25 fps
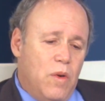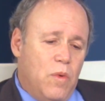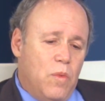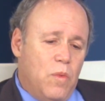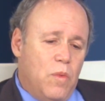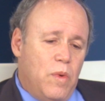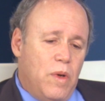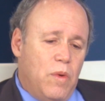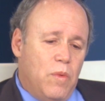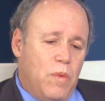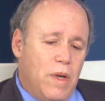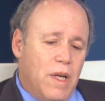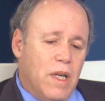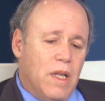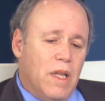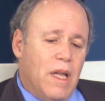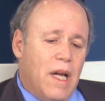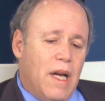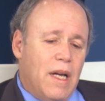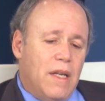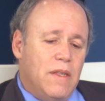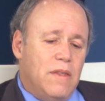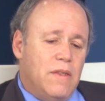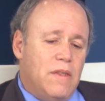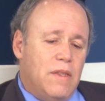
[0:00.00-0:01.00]

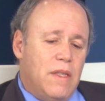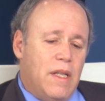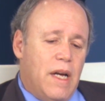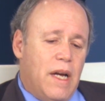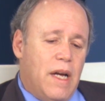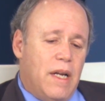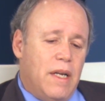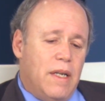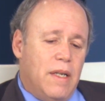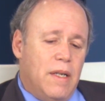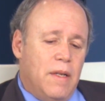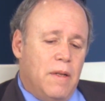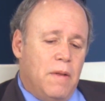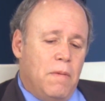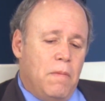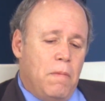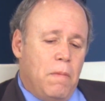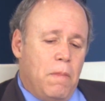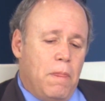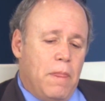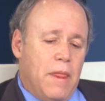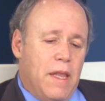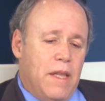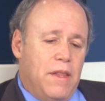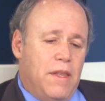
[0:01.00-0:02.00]
realize that
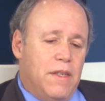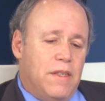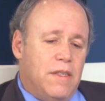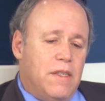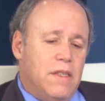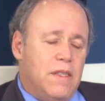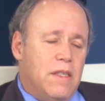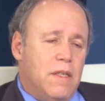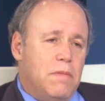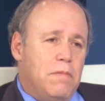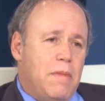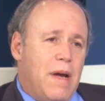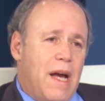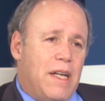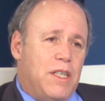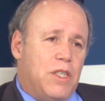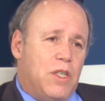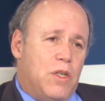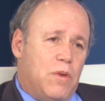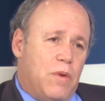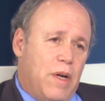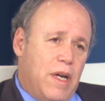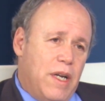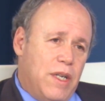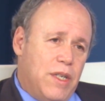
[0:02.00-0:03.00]
this is a
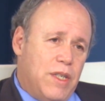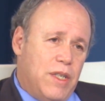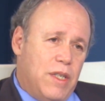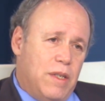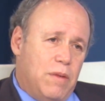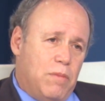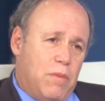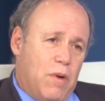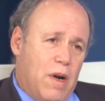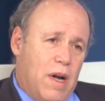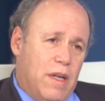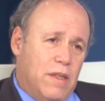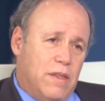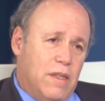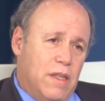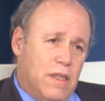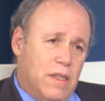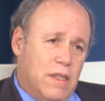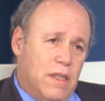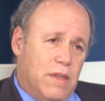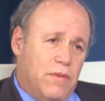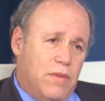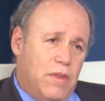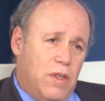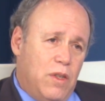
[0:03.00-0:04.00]
maturation
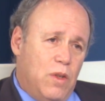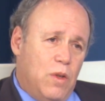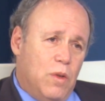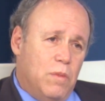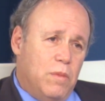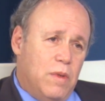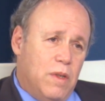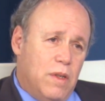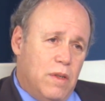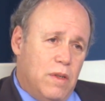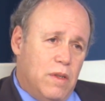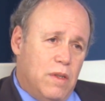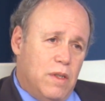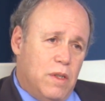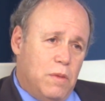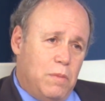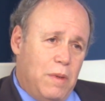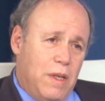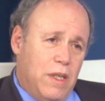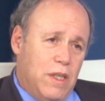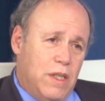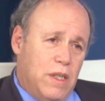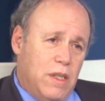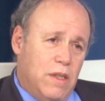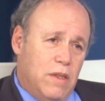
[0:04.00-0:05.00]
process of the human
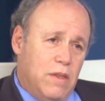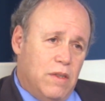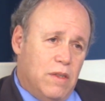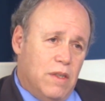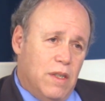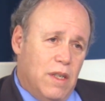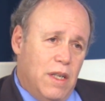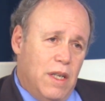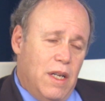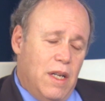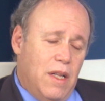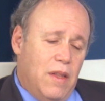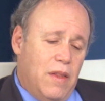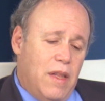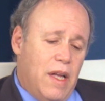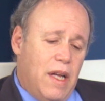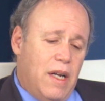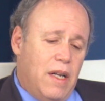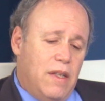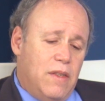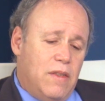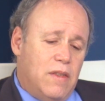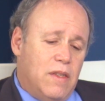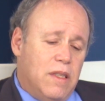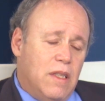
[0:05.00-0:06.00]
species, that
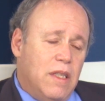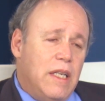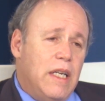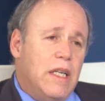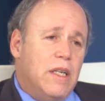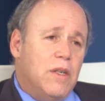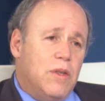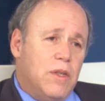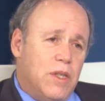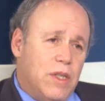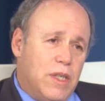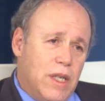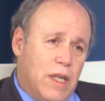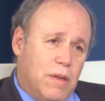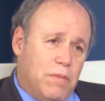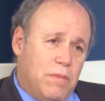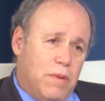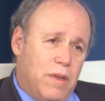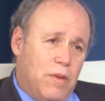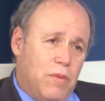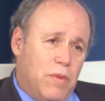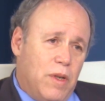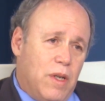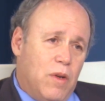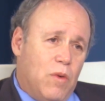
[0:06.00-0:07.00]
it's leadership.
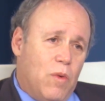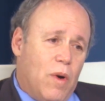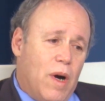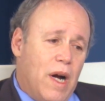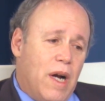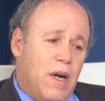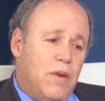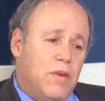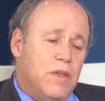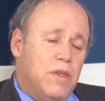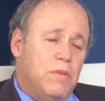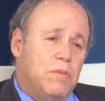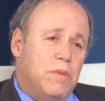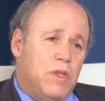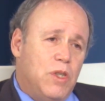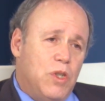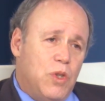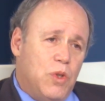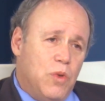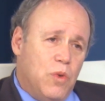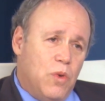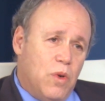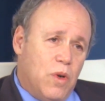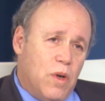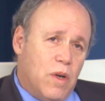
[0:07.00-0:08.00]
It requires
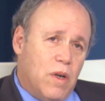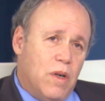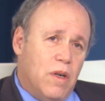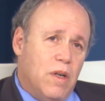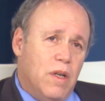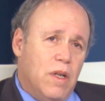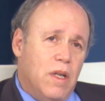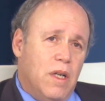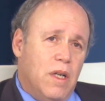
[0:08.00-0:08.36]
mature,